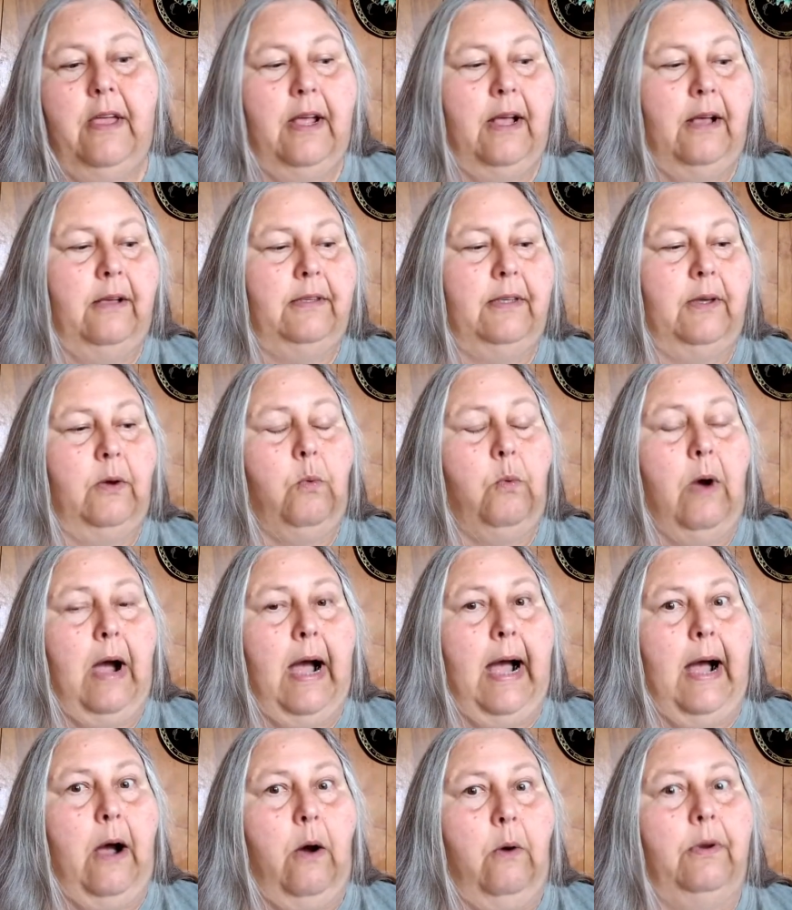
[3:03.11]
I was like,
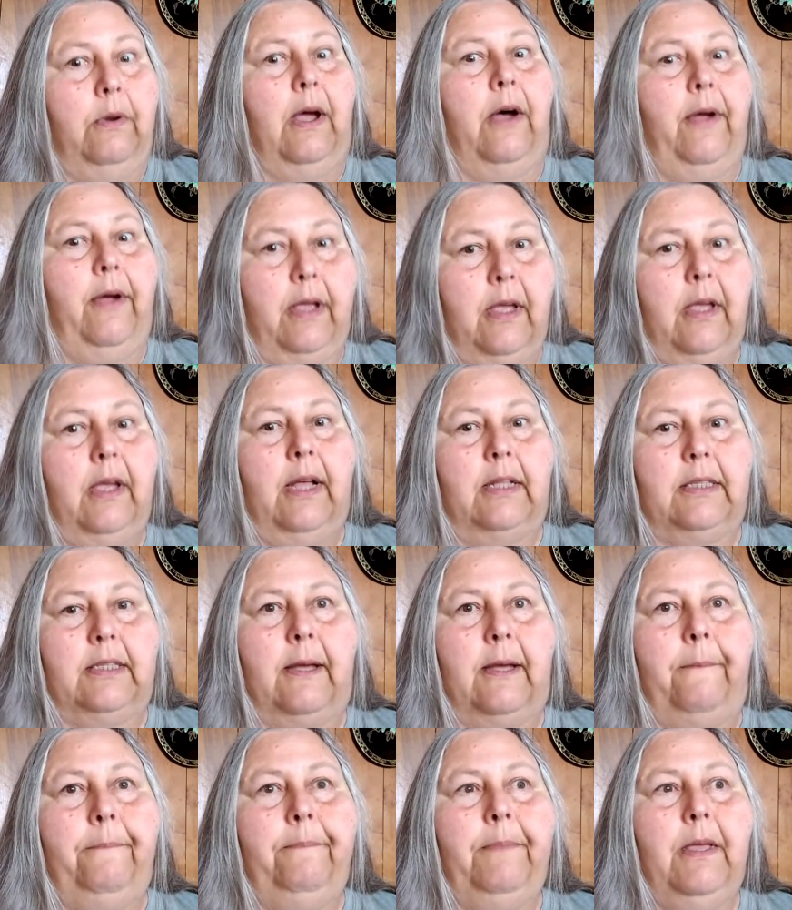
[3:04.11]
wow, now I can get
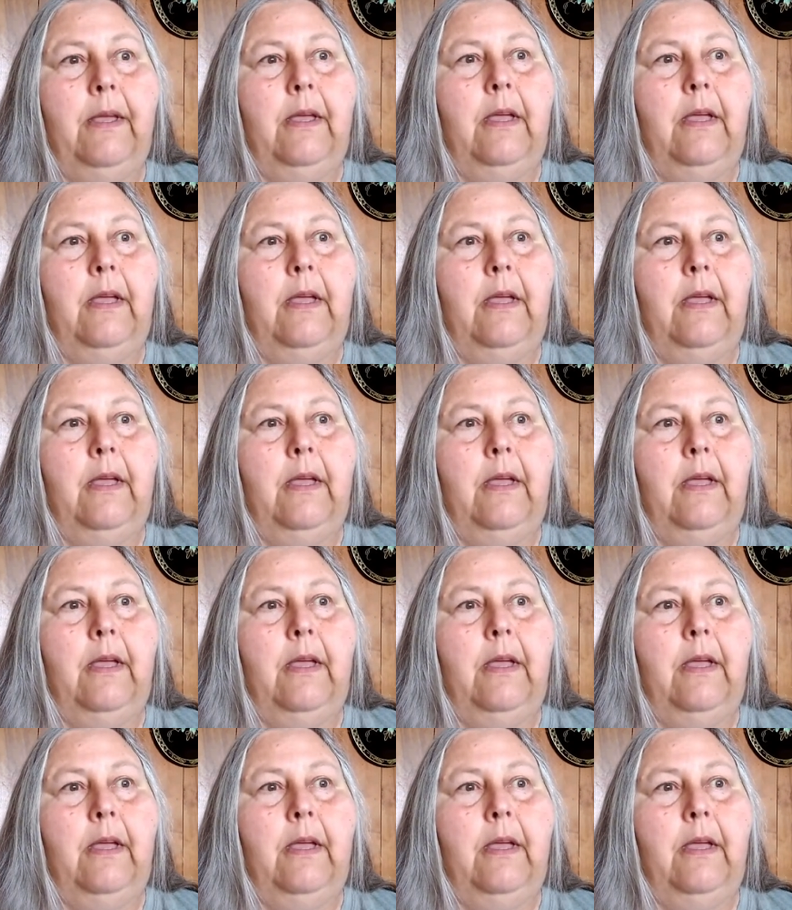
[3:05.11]
some.